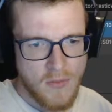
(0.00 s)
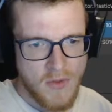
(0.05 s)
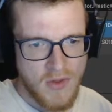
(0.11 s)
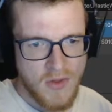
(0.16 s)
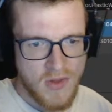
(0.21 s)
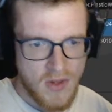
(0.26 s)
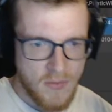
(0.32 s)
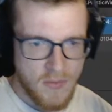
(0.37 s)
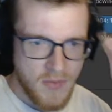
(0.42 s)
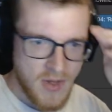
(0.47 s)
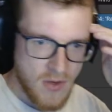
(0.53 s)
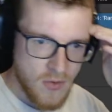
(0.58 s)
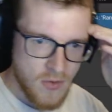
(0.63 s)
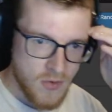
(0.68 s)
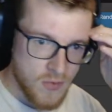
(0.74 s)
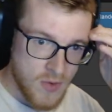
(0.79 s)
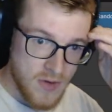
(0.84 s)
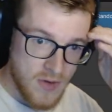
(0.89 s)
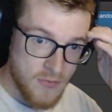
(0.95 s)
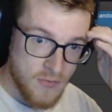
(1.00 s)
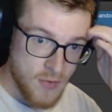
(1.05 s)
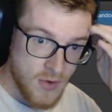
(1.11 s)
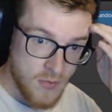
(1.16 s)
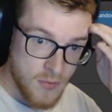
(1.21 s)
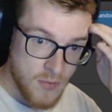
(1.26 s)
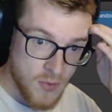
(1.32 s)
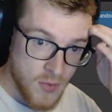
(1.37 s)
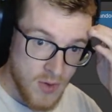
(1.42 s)
is an ambiguous reference
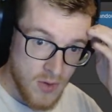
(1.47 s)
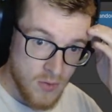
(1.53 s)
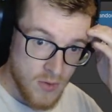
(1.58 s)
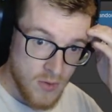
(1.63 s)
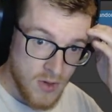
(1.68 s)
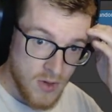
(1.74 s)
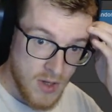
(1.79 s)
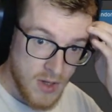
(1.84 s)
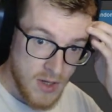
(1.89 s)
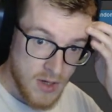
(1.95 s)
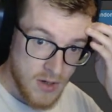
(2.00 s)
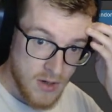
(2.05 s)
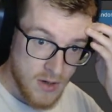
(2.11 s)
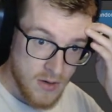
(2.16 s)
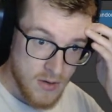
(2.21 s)
between Unity and